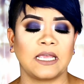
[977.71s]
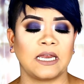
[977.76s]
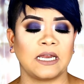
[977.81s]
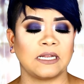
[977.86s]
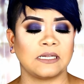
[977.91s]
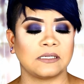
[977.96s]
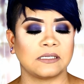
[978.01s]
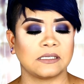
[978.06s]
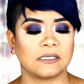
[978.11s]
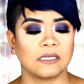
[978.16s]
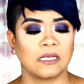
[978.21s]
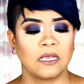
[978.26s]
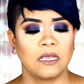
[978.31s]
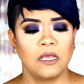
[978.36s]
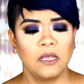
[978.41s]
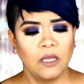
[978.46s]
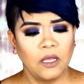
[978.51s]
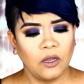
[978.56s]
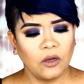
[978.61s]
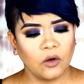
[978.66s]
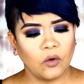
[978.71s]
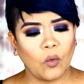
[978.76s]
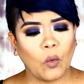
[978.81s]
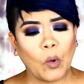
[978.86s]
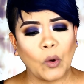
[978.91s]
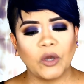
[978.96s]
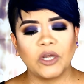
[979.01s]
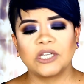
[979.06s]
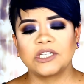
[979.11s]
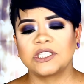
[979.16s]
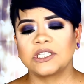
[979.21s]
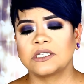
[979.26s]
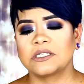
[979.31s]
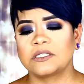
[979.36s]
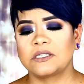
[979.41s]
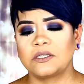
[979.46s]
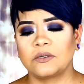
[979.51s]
It is gorgeous.